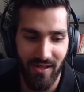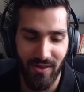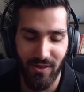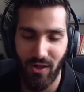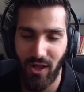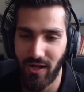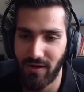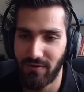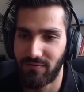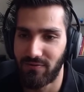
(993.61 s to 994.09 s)
a
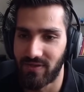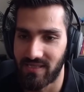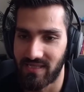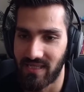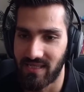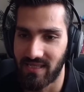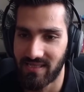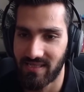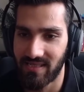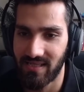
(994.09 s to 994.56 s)
lot of
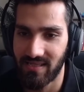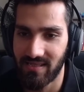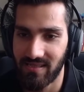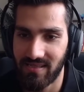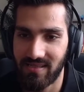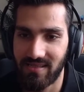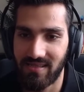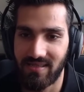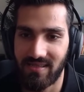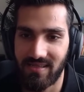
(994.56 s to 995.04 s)

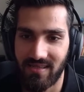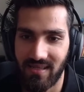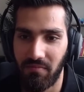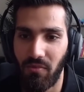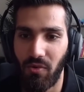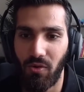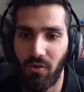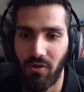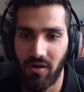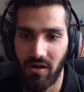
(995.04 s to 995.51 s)
resistance,
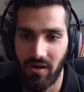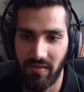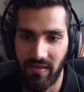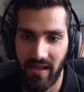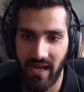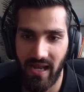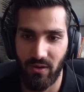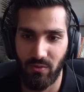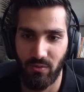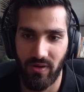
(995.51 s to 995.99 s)
more
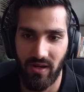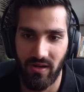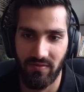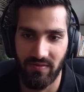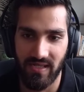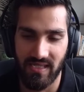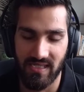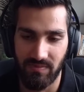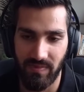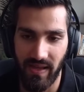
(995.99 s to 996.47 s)
than I would
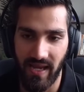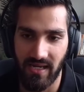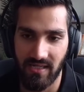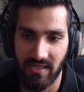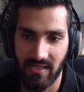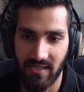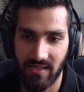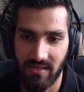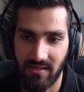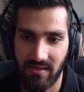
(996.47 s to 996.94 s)
have
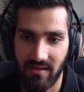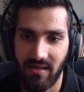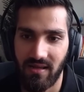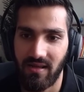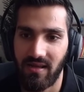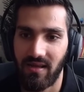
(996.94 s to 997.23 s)
expected,